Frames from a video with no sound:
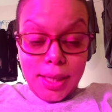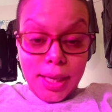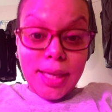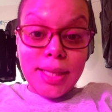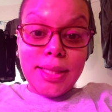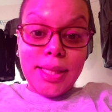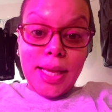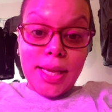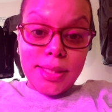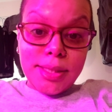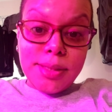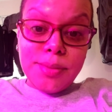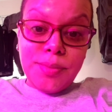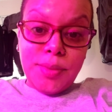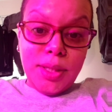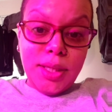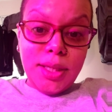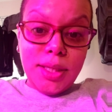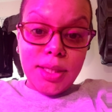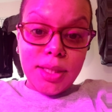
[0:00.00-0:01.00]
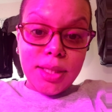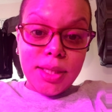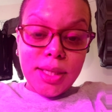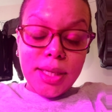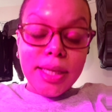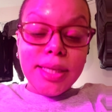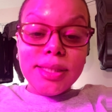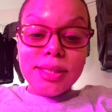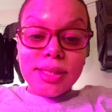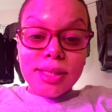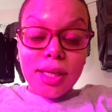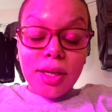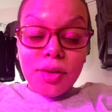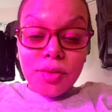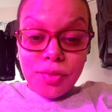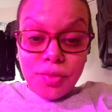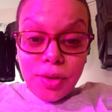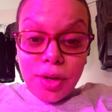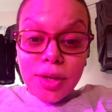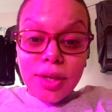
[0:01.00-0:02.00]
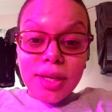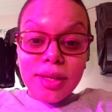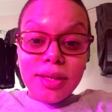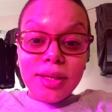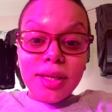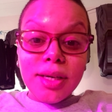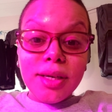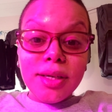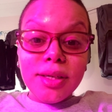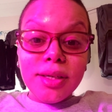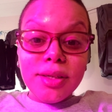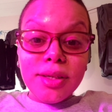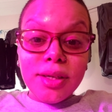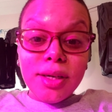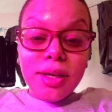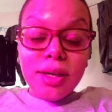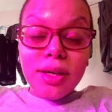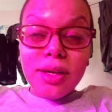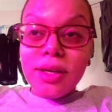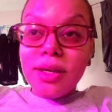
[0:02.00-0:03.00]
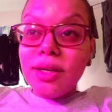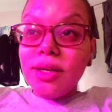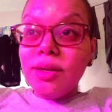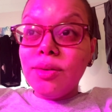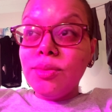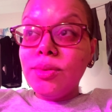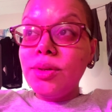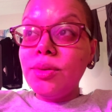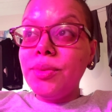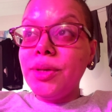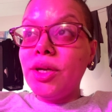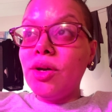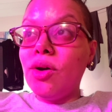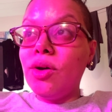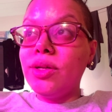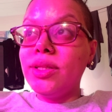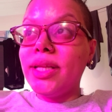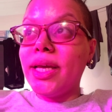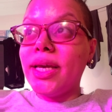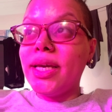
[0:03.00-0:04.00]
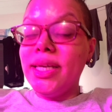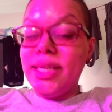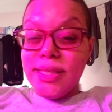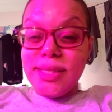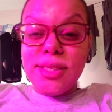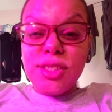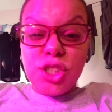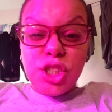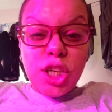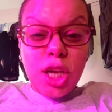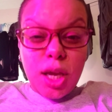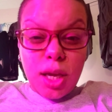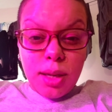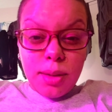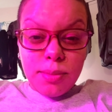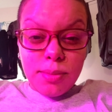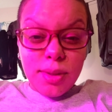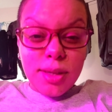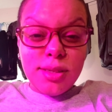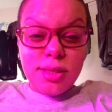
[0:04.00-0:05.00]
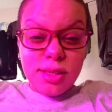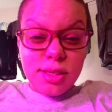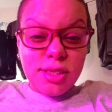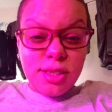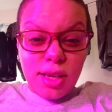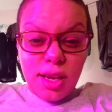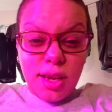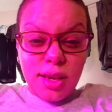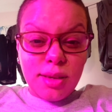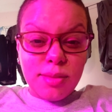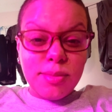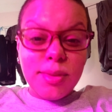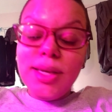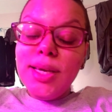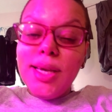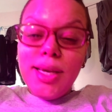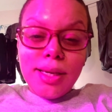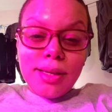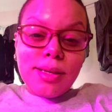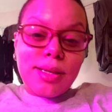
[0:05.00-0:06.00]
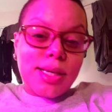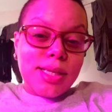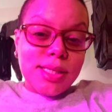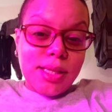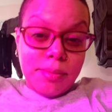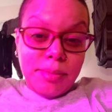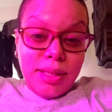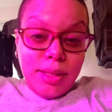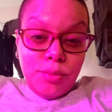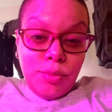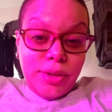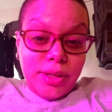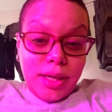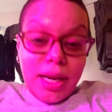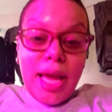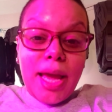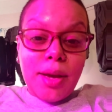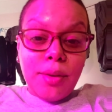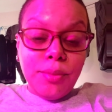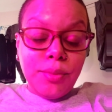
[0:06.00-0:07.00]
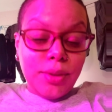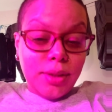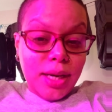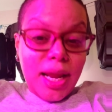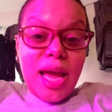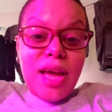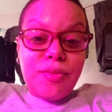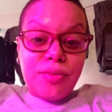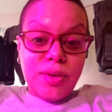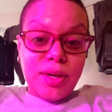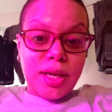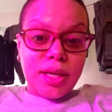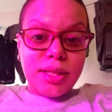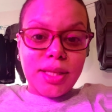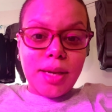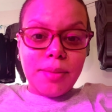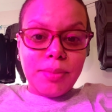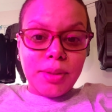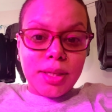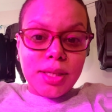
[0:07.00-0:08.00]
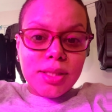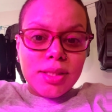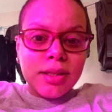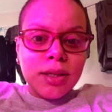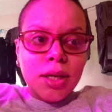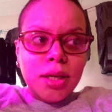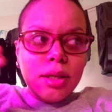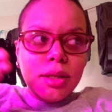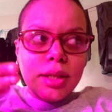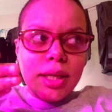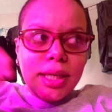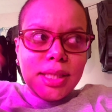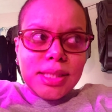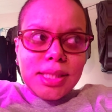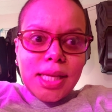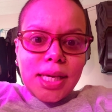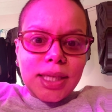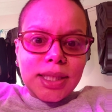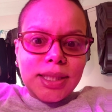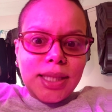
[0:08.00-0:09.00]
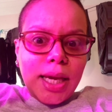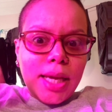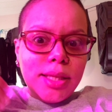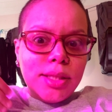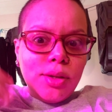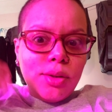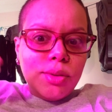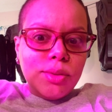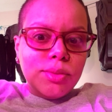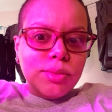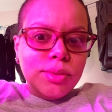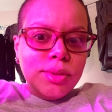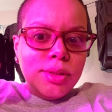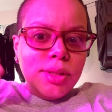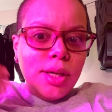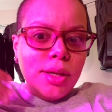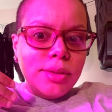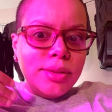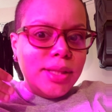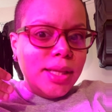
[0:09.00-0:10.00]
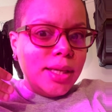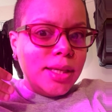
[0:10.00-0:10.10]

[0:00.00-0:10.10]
And that to me is a fucking what are we calling that? It's a shame. It's a shame. Because we're laughing at that, because it's like they don't know,